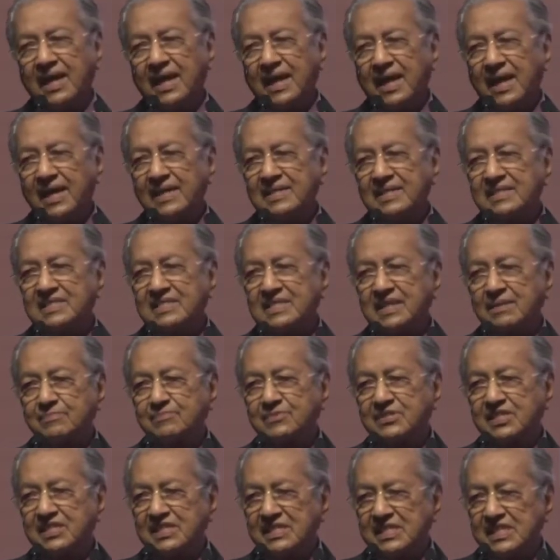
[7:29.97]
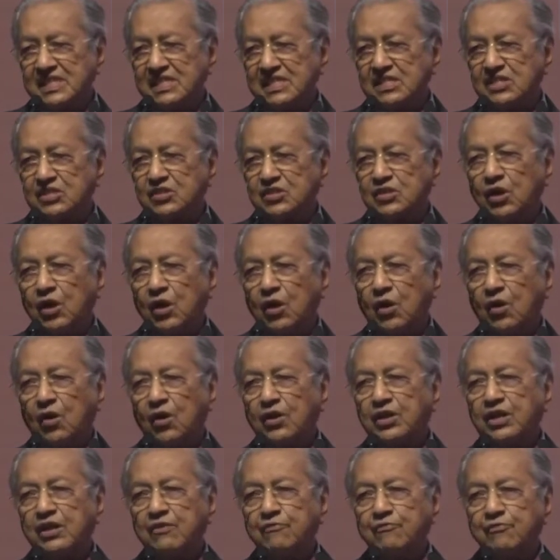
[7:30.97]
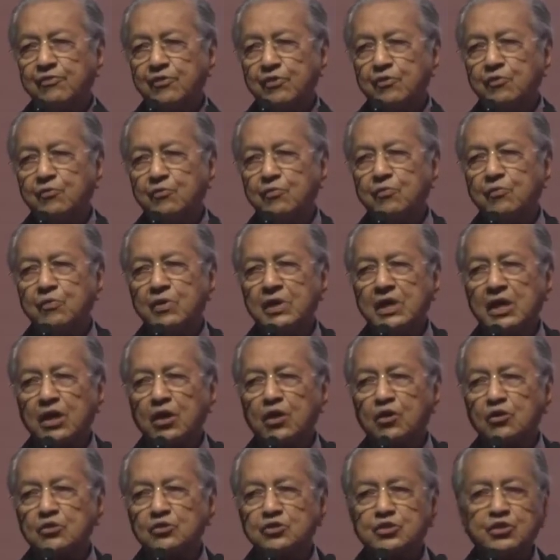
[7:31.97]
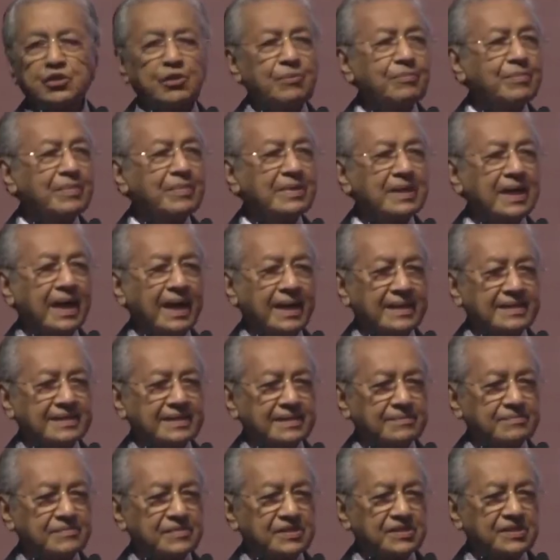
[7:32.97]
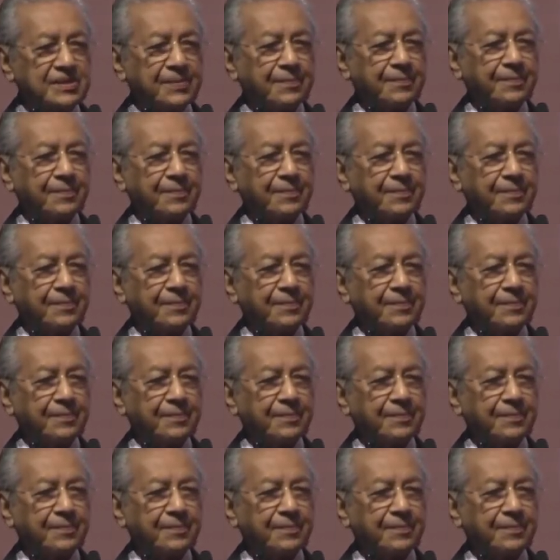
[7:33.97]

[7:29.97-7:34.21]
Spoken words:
and subsidies on a few consumer items.